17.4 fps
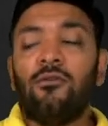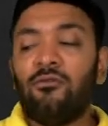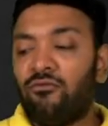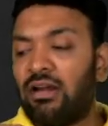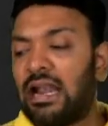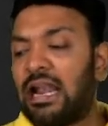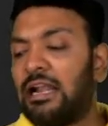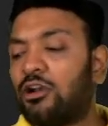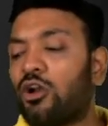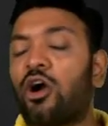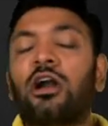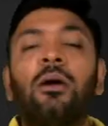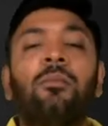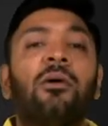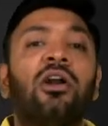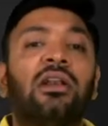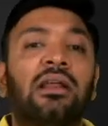When I talk
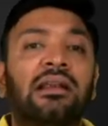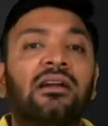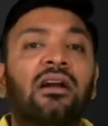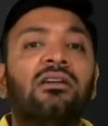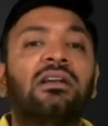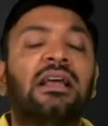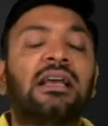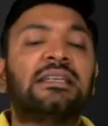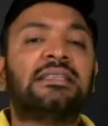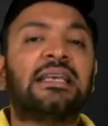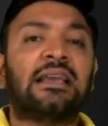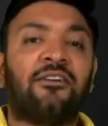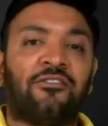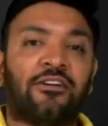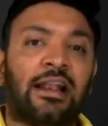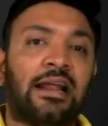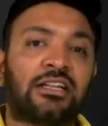about recognizing a
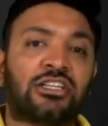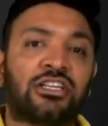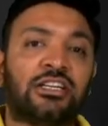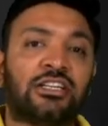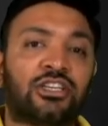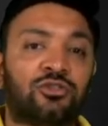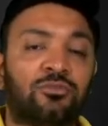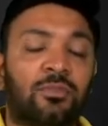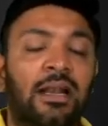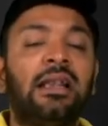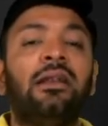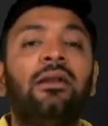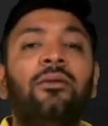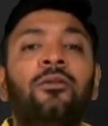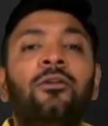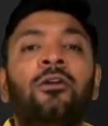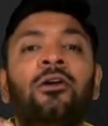financial instrument,
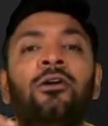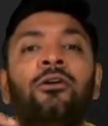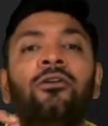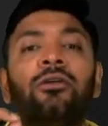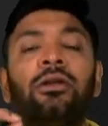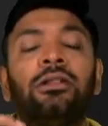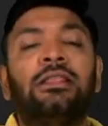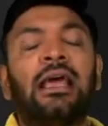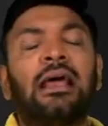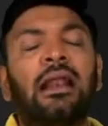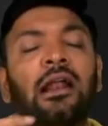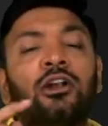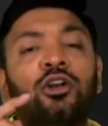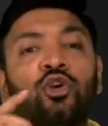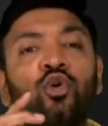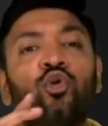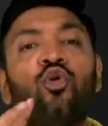there
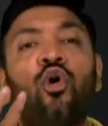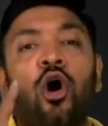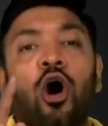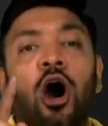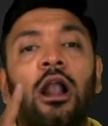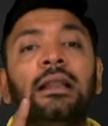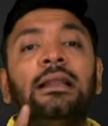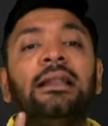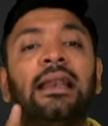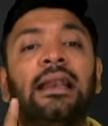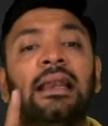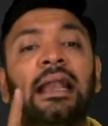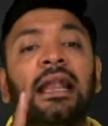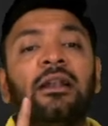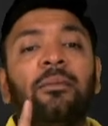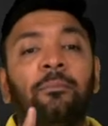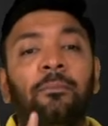are two
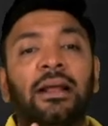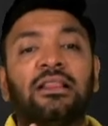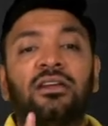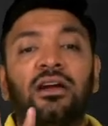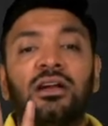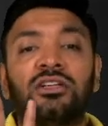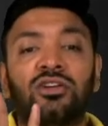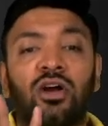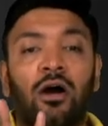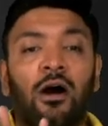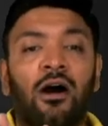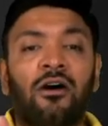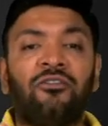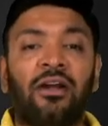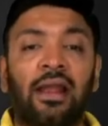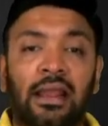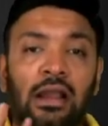alternate methods
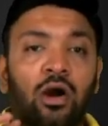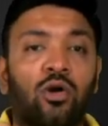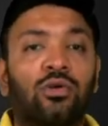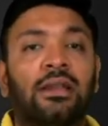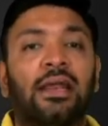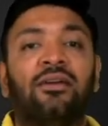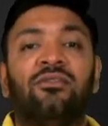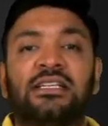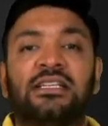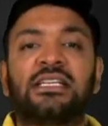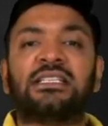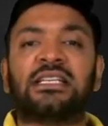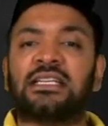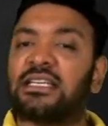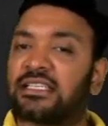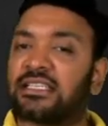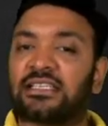of accounting which is
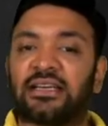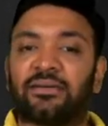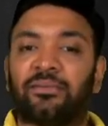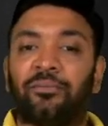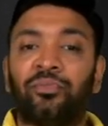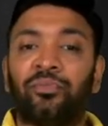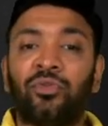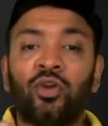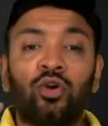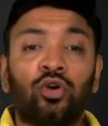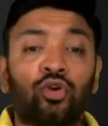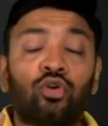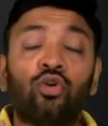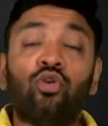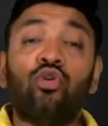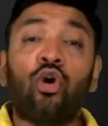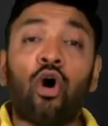suggested.
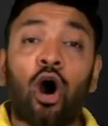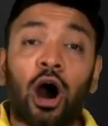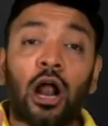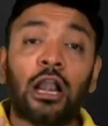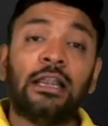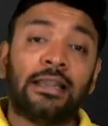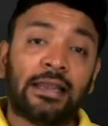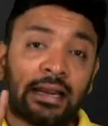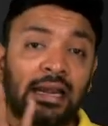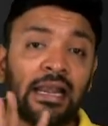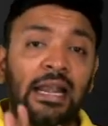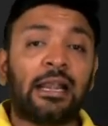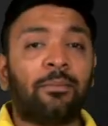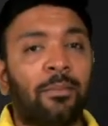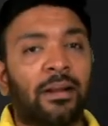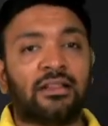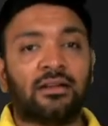Two
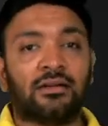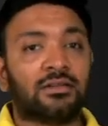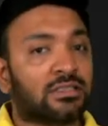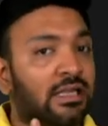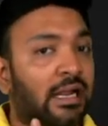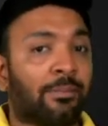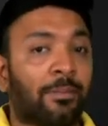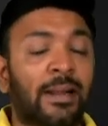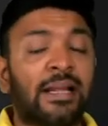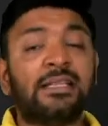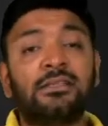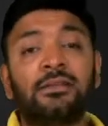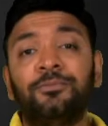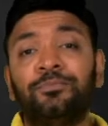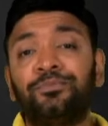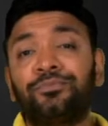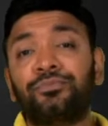alternate methods. That means
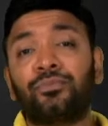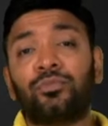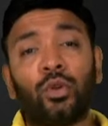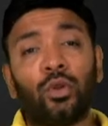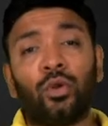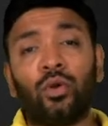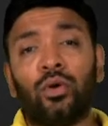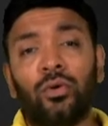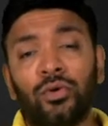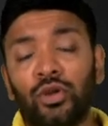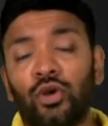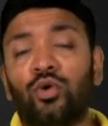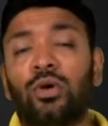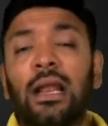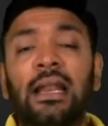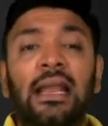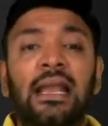you
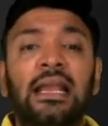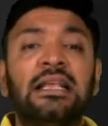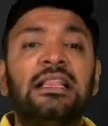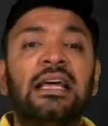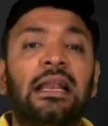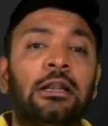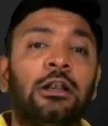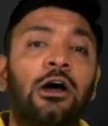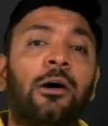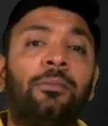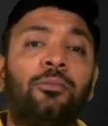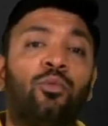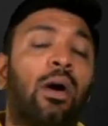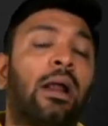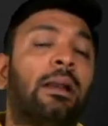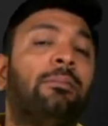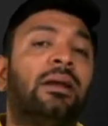can either adopt
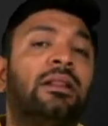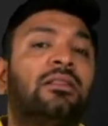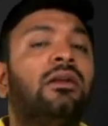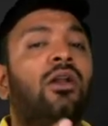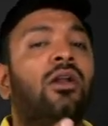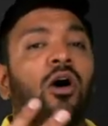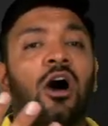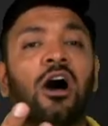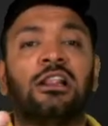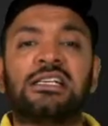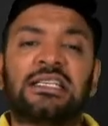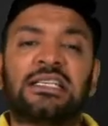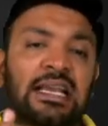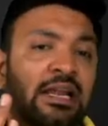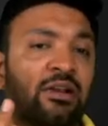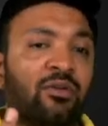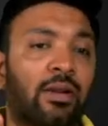one method or the
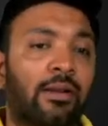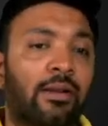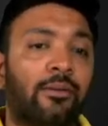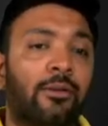second.